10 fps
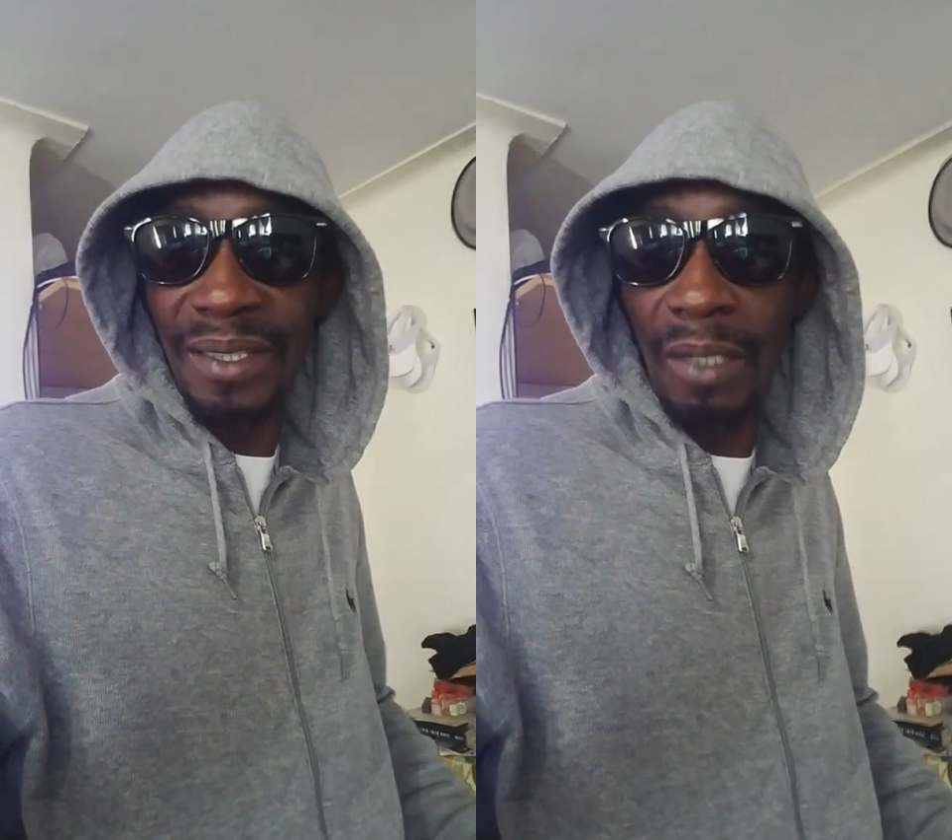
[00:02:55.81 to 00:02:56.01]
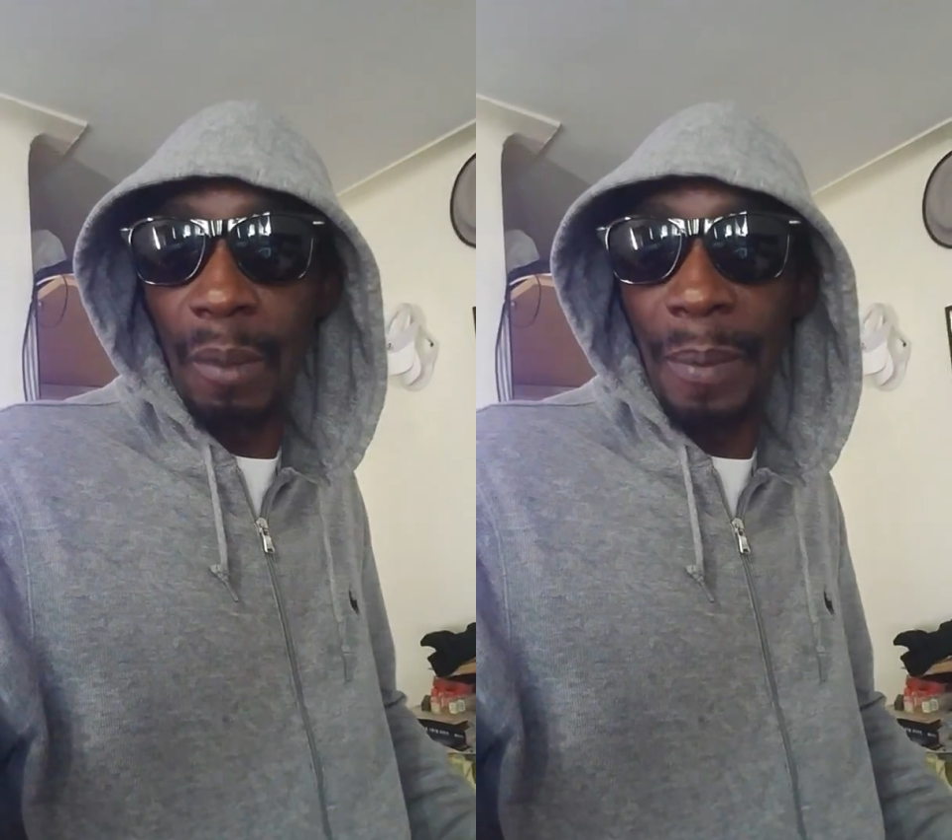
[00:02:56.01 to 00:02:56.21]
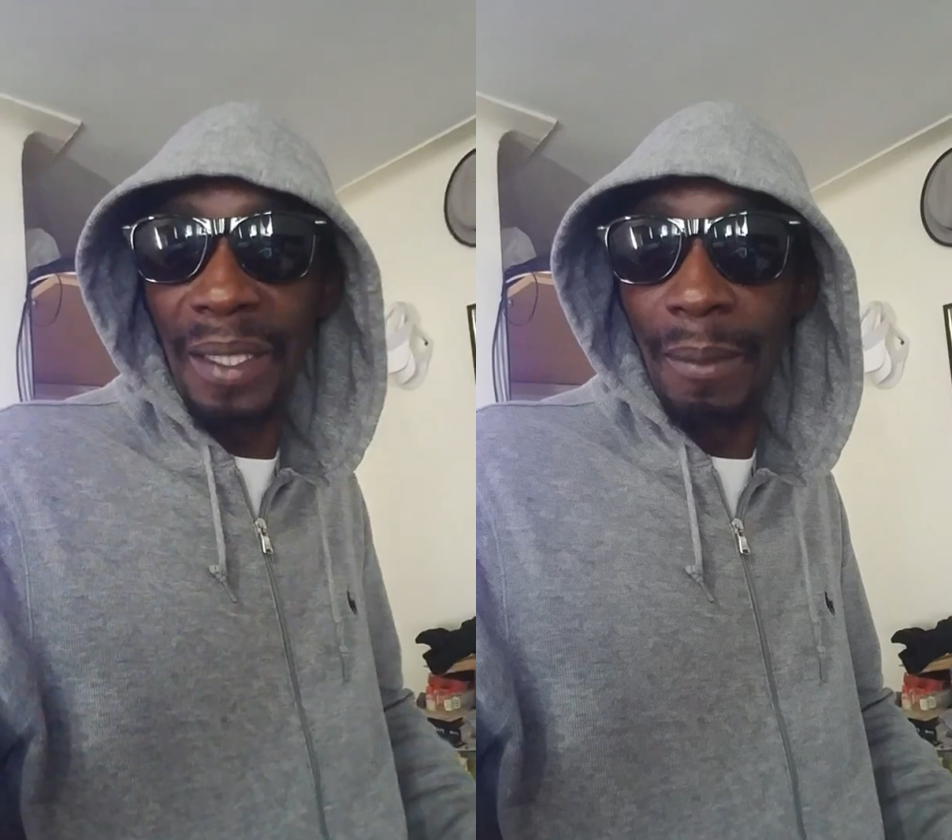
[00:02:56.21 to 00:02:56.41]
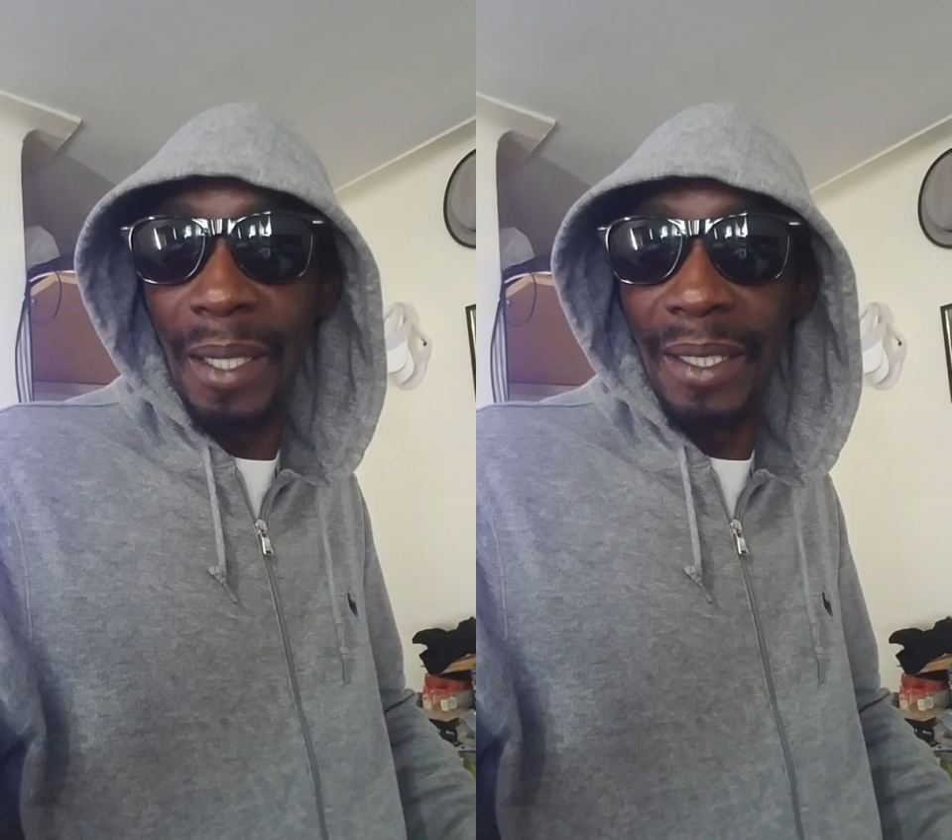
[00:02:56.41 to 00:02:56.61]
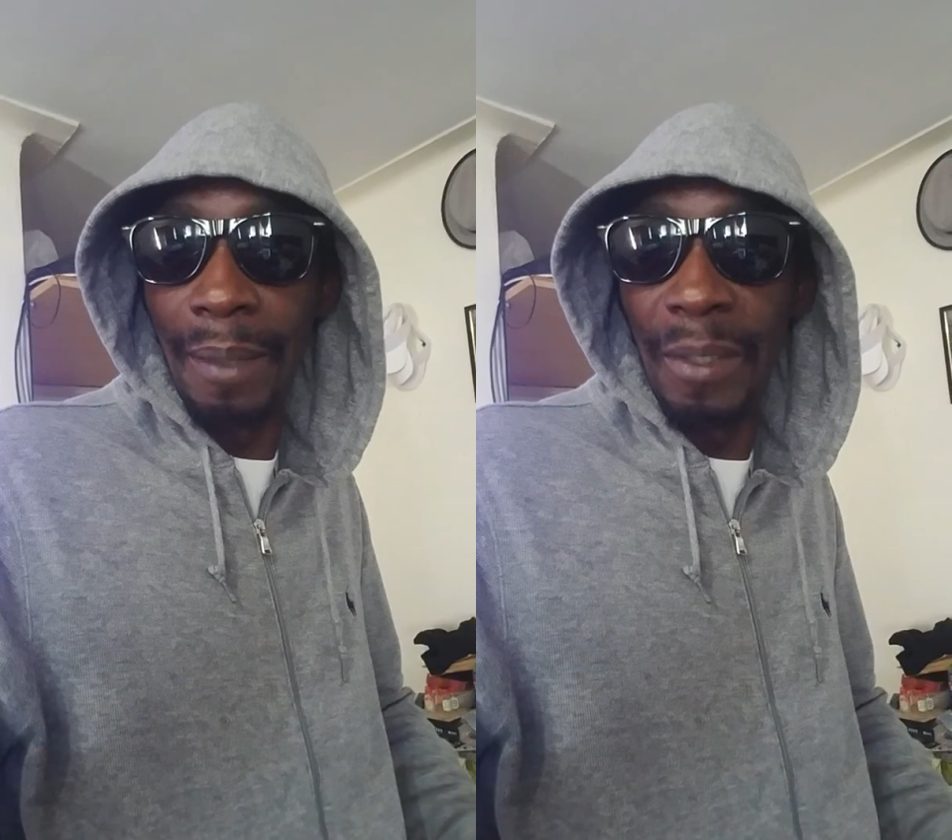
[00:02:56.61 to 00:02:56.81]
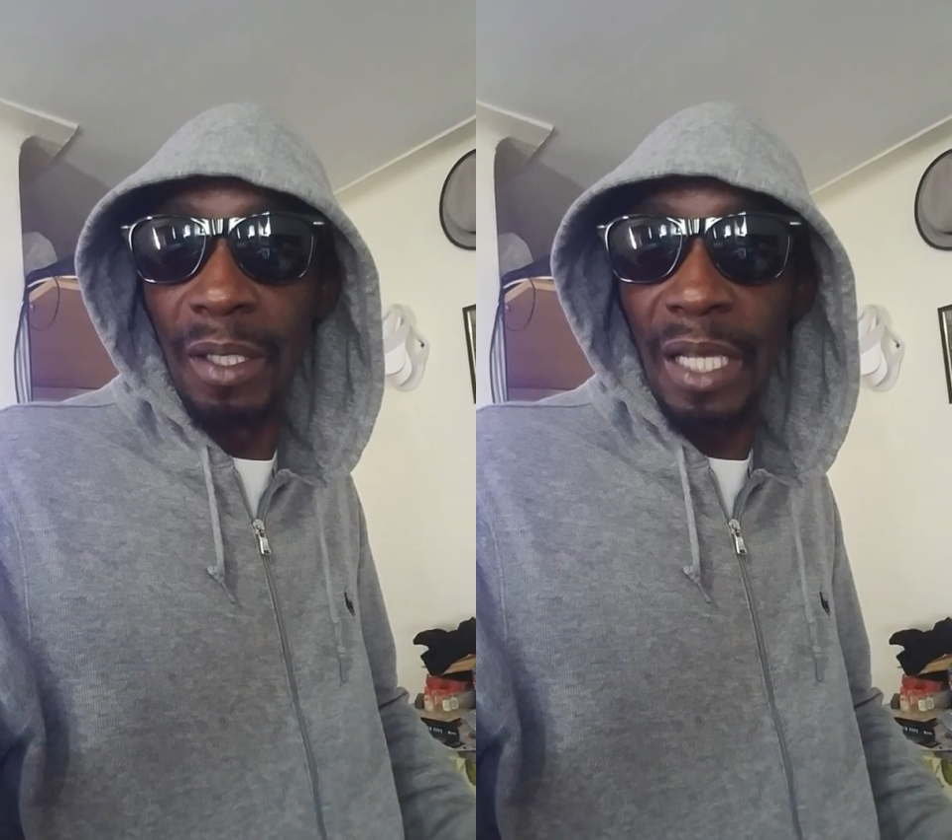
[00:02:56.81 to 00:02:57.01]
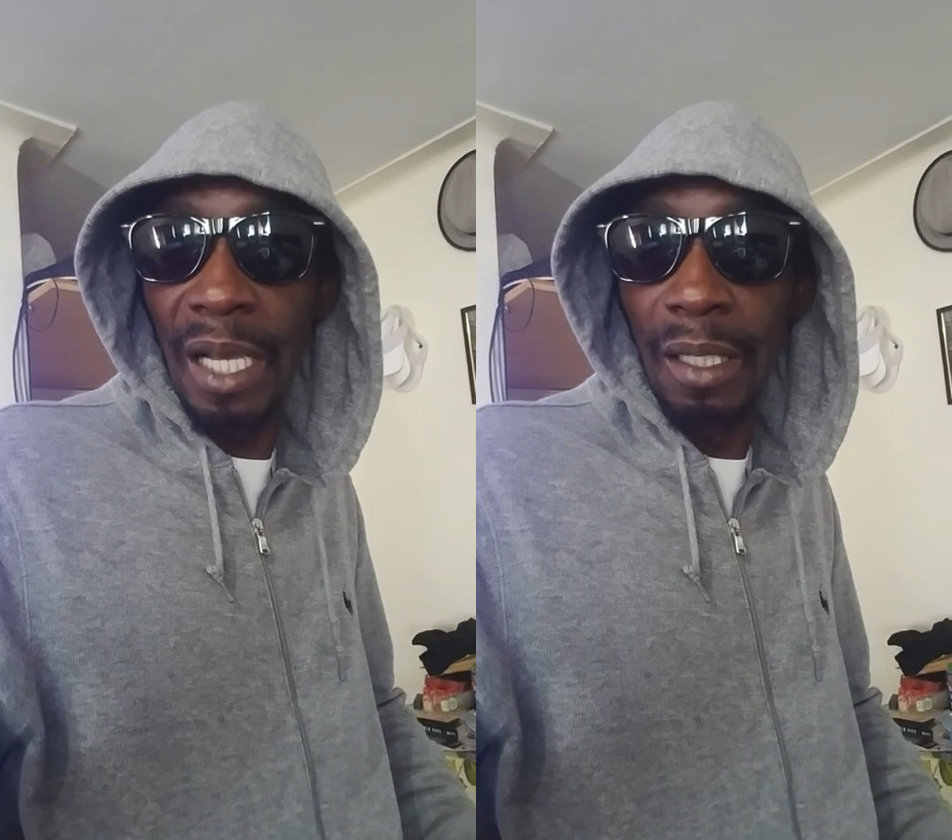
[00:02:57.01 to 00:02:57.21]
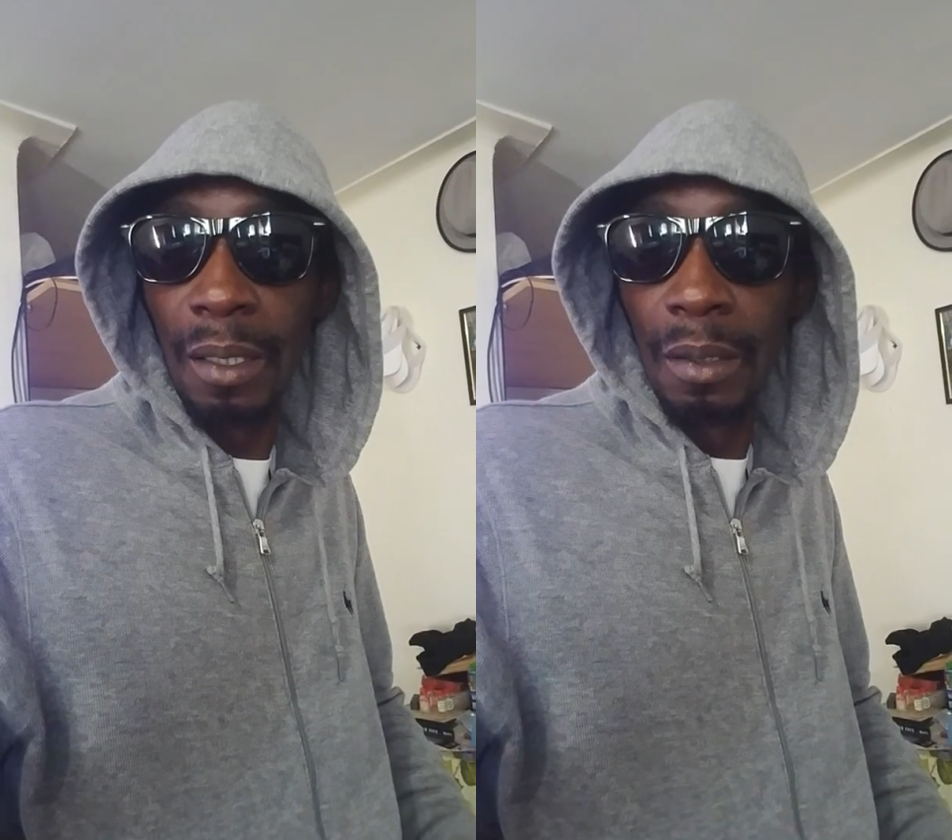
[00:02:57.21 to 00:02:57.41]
to stand up on them and them, you know, dog.